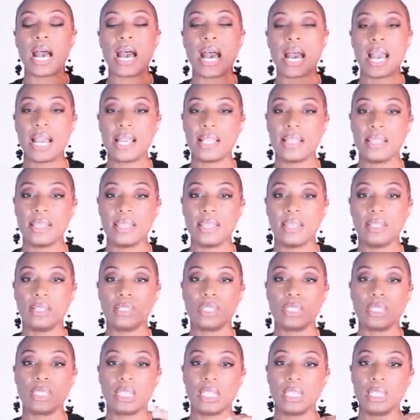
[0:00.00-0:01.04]
I think
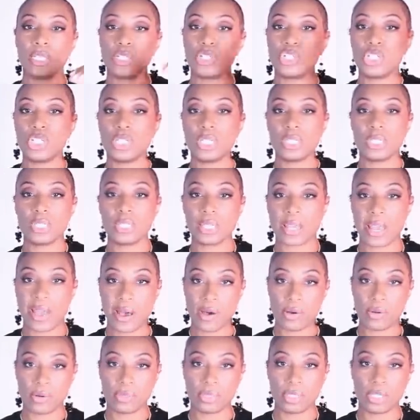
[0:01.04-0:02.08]
the skinny jean is
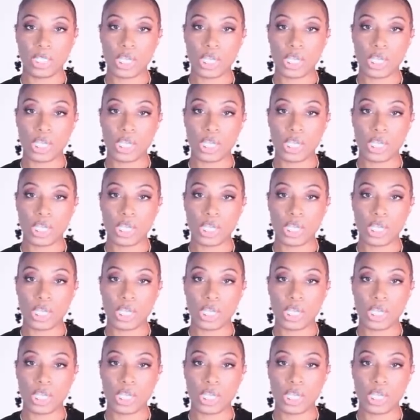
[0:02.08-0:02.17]
out,